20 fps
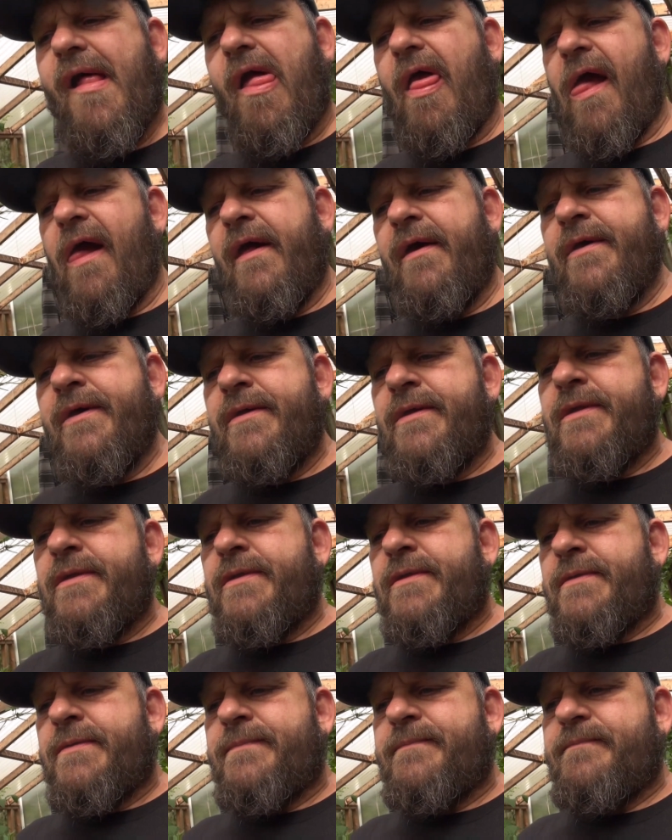
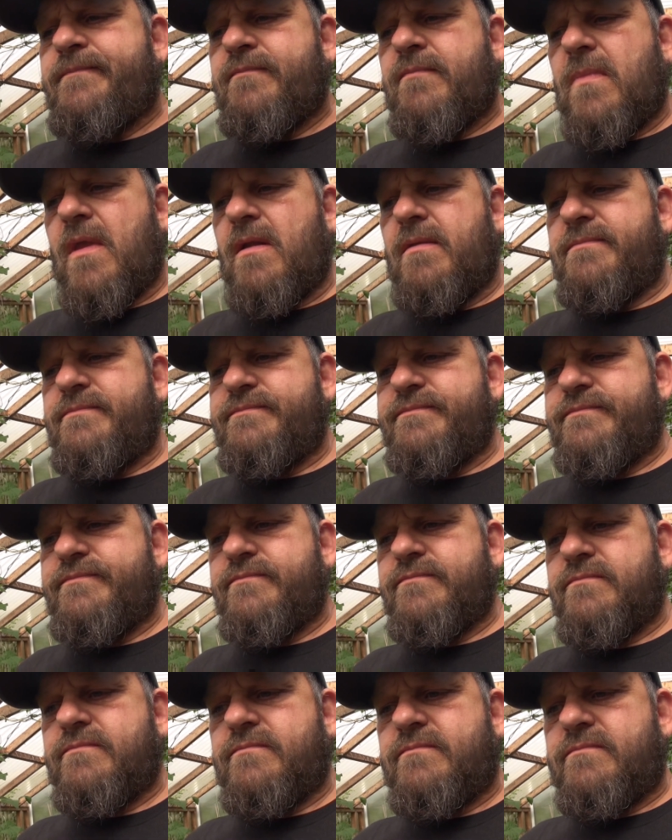
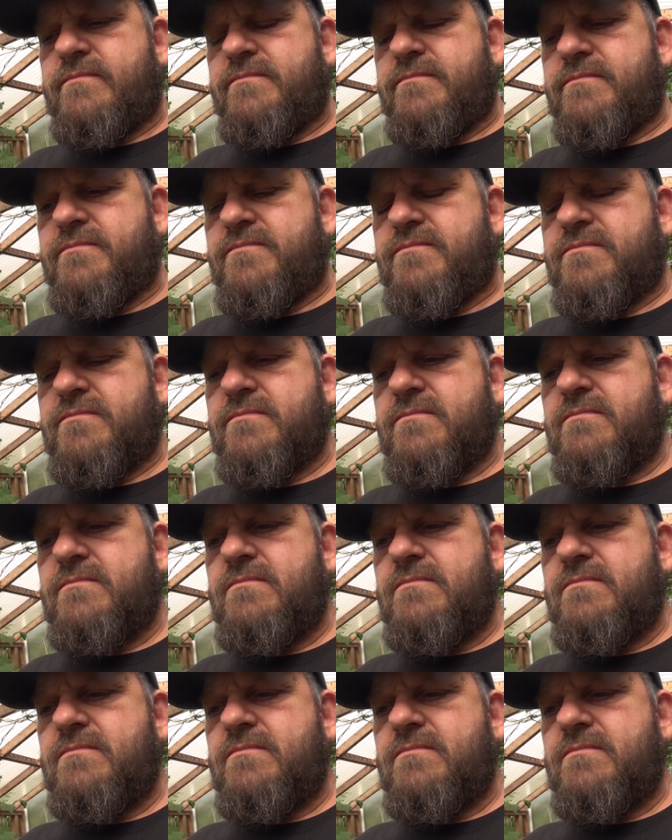Nobody speaks.